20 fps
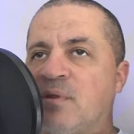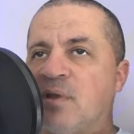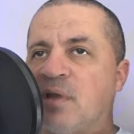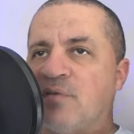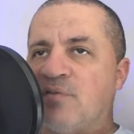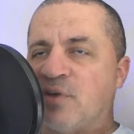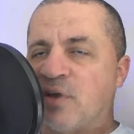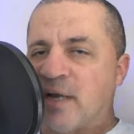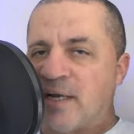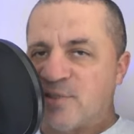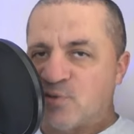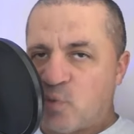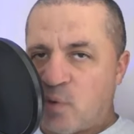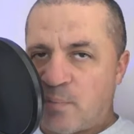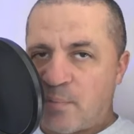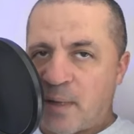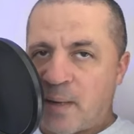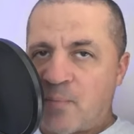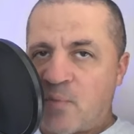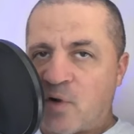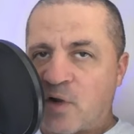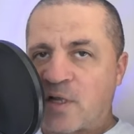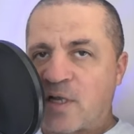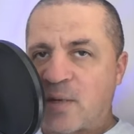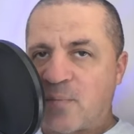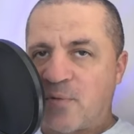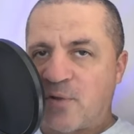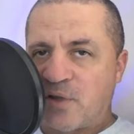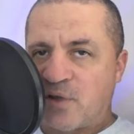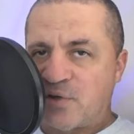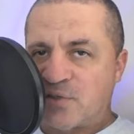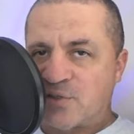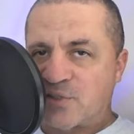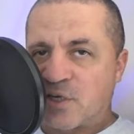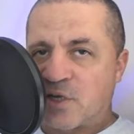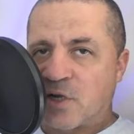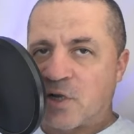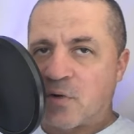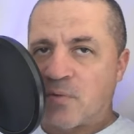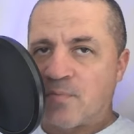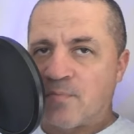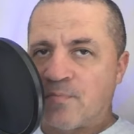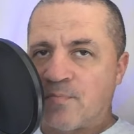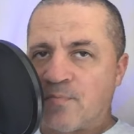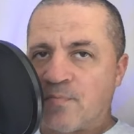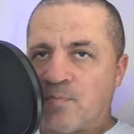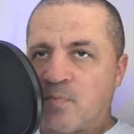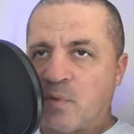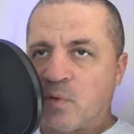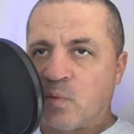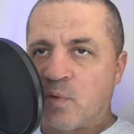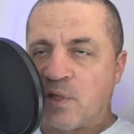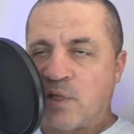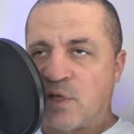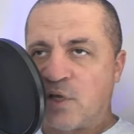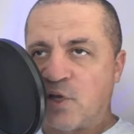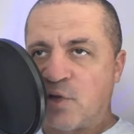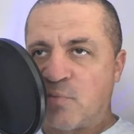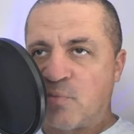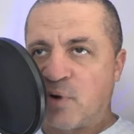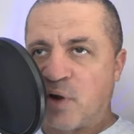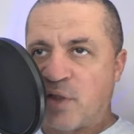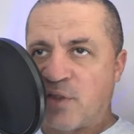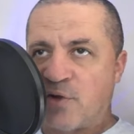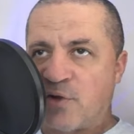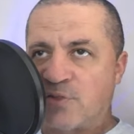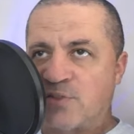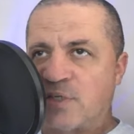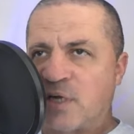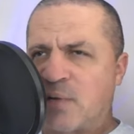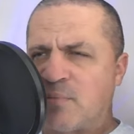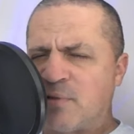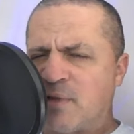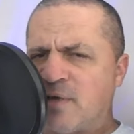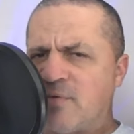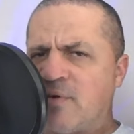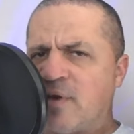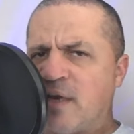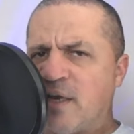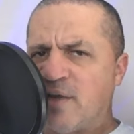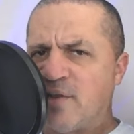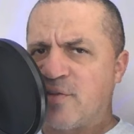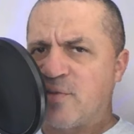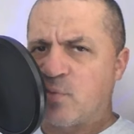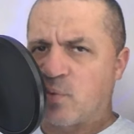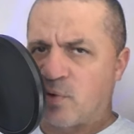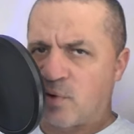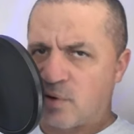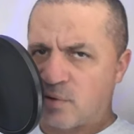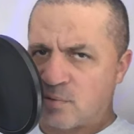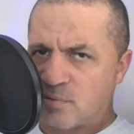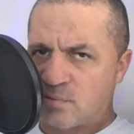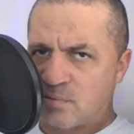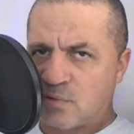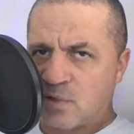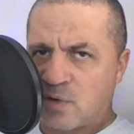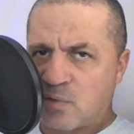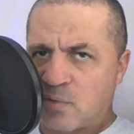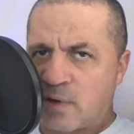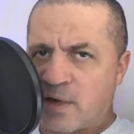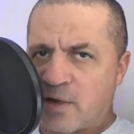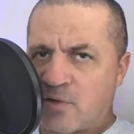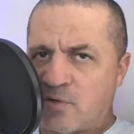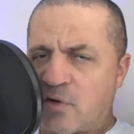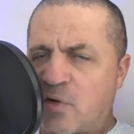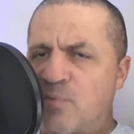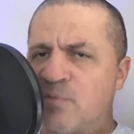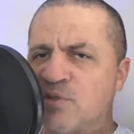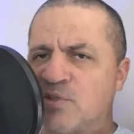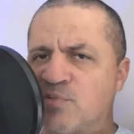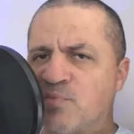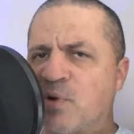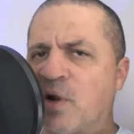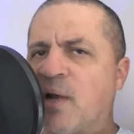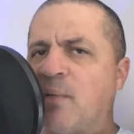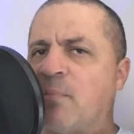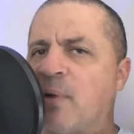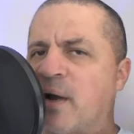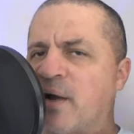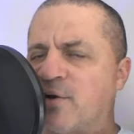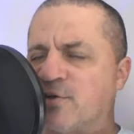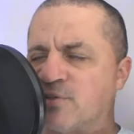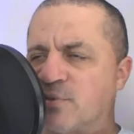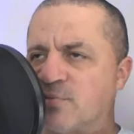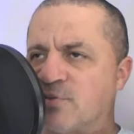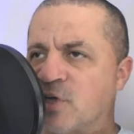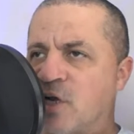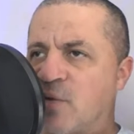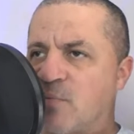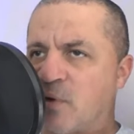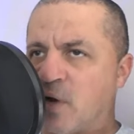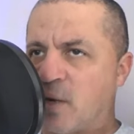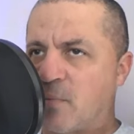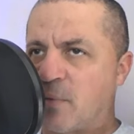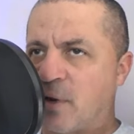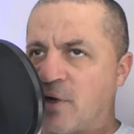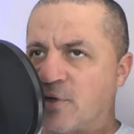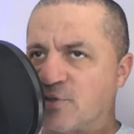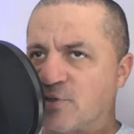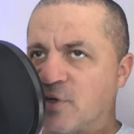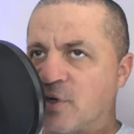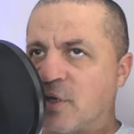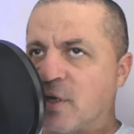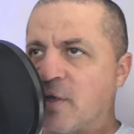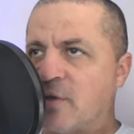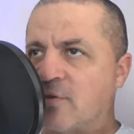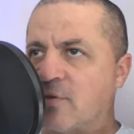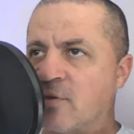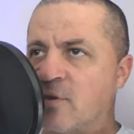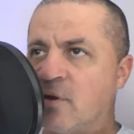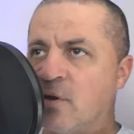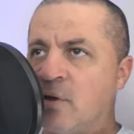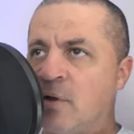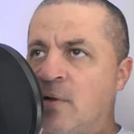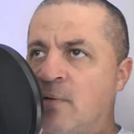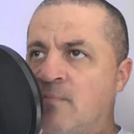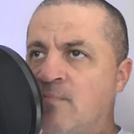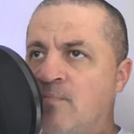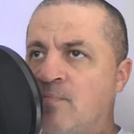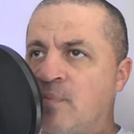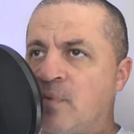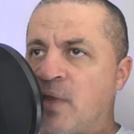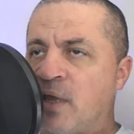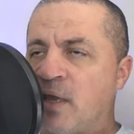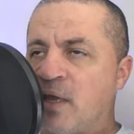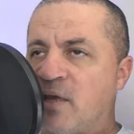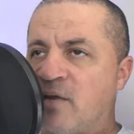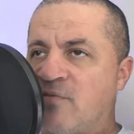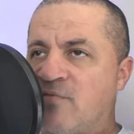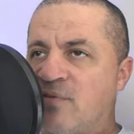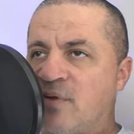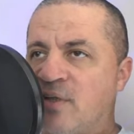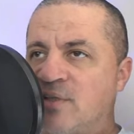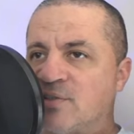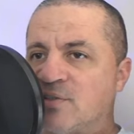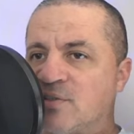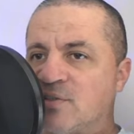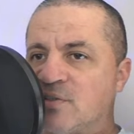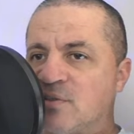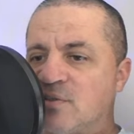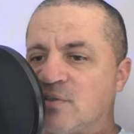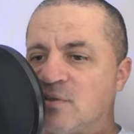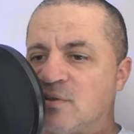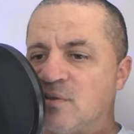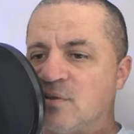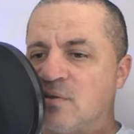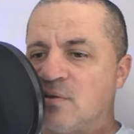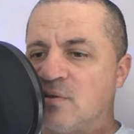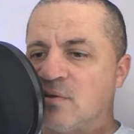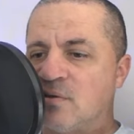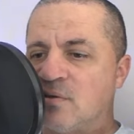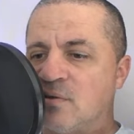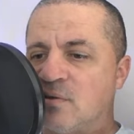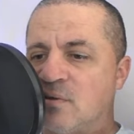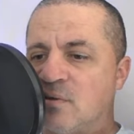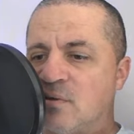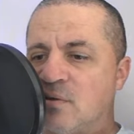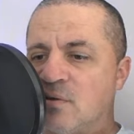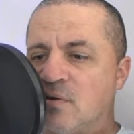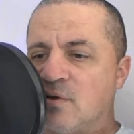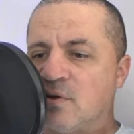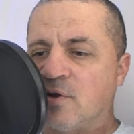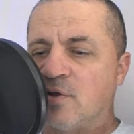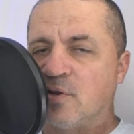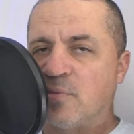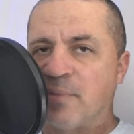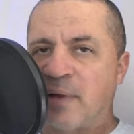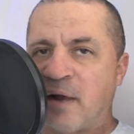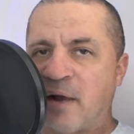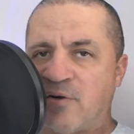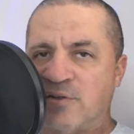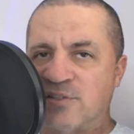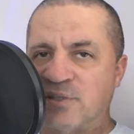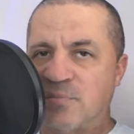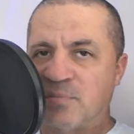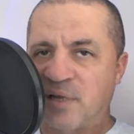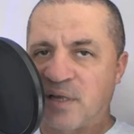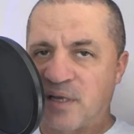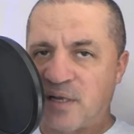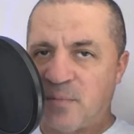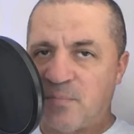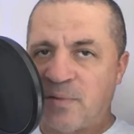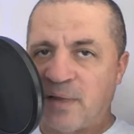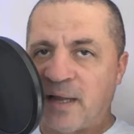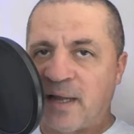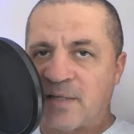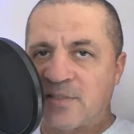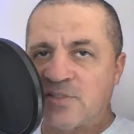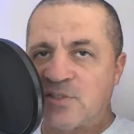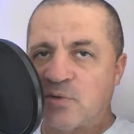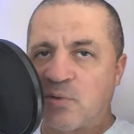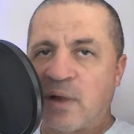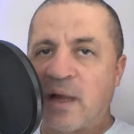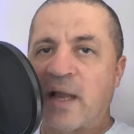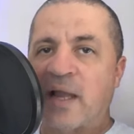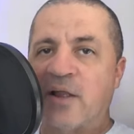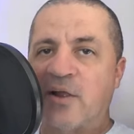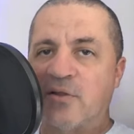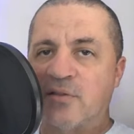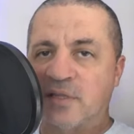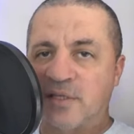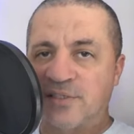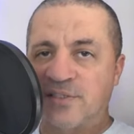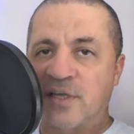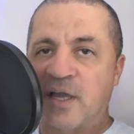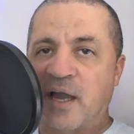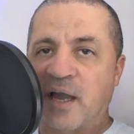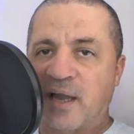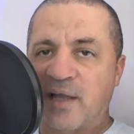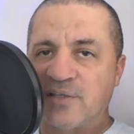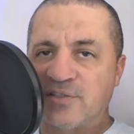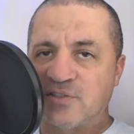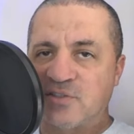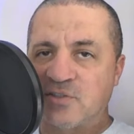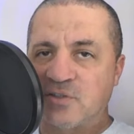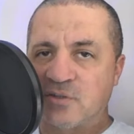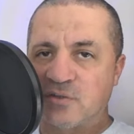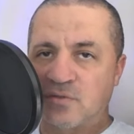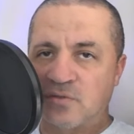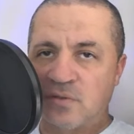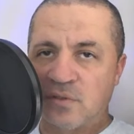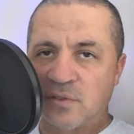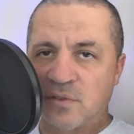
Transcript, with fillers: If you guys remember, a couple years ago, when the Good Brothers and I believe Heath were around, or it was Brian Myers. I'm sorry, Brian Myers and Heath. They convinced, you know, the powers that be at Impact to hire these guys to